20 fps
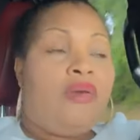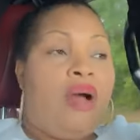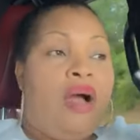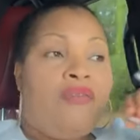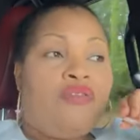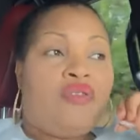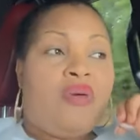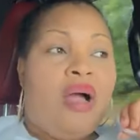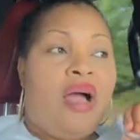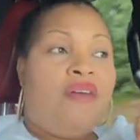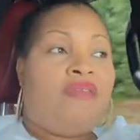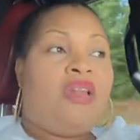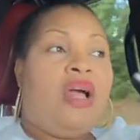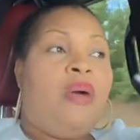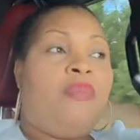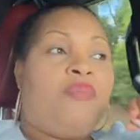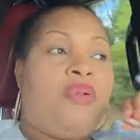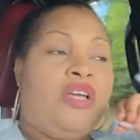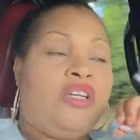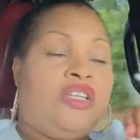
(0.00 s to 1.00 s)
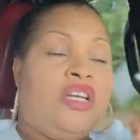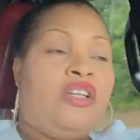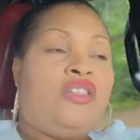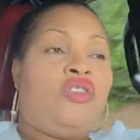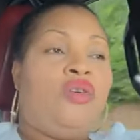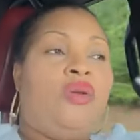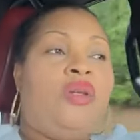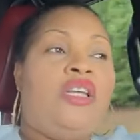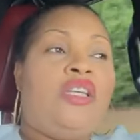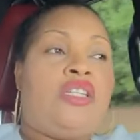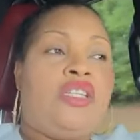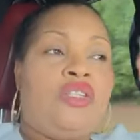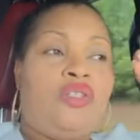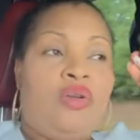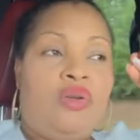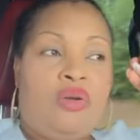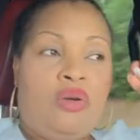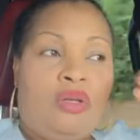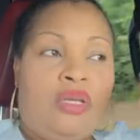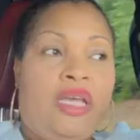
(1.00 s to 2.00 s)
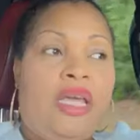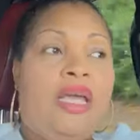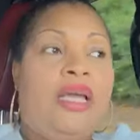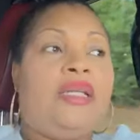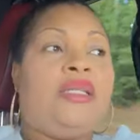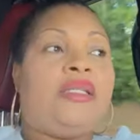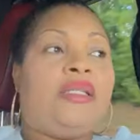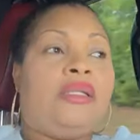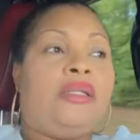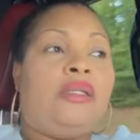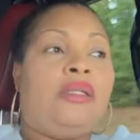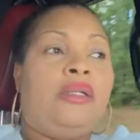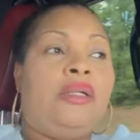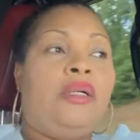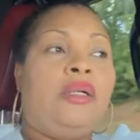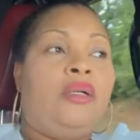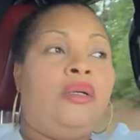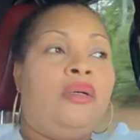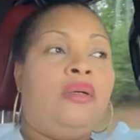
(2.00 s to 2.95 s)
You have to have that patience to listen to your kids,